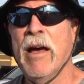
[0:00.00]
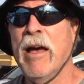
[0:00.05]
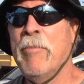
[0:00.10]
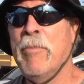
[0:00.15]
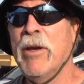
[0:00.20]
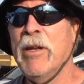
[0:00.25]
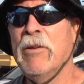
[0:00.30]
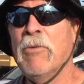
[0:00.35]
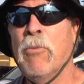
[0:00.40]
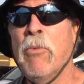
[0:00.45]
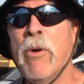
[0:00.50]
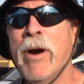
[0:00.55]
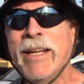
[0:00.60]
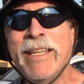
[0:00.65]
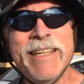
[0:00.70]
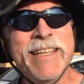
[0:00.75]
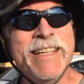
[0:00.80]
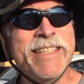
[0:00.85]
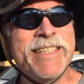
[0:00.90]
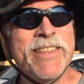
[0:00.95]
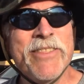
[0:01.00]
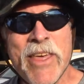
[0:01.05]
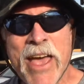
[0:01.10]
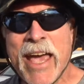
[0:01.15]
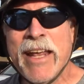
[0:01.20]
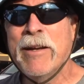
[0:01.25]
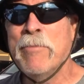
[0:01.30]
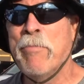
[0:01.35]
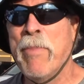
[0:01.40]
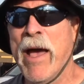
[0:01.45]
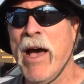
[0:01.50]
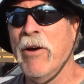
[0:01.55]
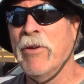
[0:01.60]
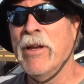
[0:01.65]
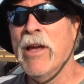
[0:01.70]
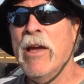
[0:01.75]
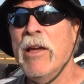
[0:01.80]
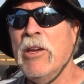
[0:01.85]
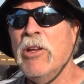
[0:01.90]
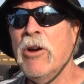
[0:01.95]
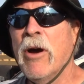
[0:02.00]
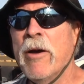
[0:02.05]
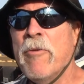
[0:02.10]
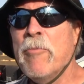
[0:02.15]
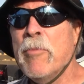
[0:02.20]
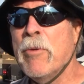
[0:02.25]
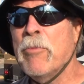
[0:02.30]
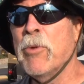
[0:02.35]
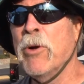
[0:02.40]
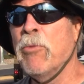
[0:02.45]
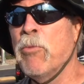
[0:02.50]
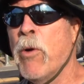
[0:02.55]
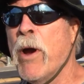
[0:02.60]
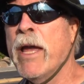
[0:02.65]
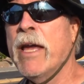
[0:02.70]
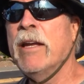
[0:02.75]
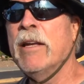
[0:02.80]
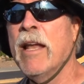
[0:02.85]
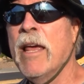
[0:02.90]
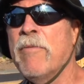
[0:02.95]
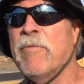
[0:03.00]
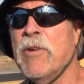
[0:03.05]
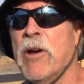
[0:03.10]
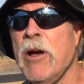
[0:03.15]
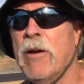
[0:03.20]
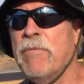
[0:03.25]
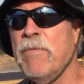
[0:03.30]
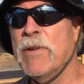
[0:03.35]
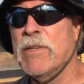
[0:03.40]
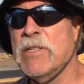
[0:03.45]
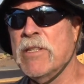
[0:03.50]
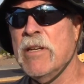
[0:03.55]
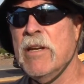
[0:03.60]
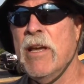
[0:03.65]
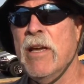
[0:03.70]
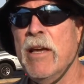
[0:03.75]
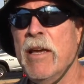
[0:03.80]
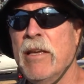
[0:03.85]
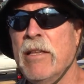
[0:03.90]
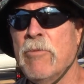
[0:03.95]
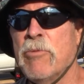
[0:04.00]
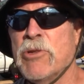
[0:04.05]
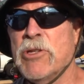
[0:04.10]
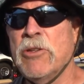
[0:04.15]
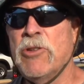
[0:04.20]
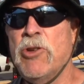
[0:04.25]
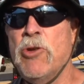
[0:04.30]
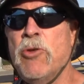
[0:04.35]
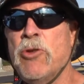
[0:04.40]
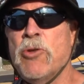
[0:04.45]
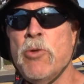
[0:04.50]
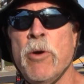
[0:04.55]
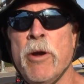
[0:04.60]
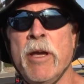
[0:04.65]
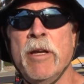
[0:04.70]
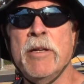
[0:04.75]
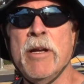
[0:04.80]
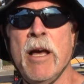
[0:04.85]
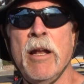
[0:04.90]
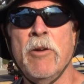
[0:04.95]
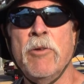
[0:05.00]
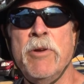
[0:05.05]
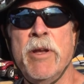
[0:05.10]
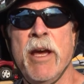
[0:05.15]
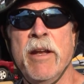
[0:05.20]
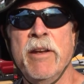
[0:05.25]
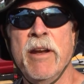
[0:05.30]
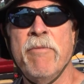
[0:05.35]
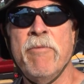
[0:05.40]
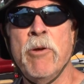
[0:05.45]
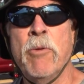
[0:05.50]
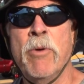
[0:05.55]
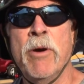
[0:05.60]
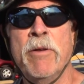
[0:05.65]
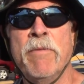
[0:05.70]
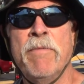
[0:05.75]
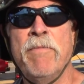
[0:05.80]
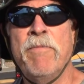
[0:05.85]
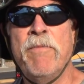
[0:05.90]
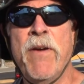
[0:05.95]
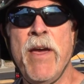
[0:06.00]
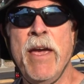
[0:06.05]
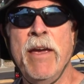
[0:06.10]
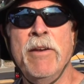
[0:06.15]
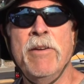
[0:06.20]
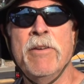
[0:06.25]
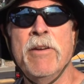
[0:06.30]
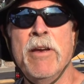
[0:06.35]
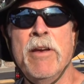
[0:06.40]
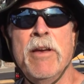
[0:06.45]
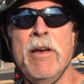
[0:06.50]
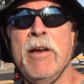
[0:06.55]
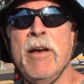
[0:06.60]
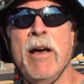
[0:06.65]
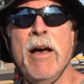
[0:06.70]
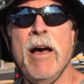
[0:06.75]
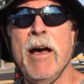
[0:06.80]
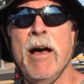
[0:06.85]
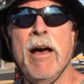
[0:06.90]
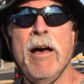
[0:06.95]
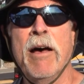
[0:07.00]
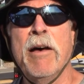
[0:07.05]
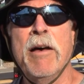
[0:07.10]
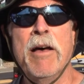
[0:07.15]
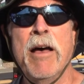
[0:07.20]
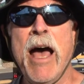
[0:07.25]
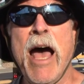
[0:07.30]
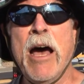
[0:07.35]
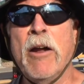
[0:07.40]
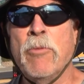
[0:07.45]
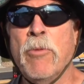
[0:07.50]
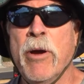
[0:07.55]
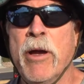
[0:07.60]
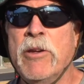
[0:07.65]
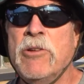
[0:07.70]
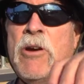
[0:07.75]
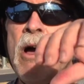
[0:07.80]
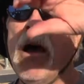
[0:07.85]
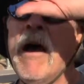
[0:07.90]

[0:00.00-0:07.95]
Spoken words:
I mean, what is that about? I remember when Reagan left office, there was a $2 trillion debt, and everyone feigned outrage.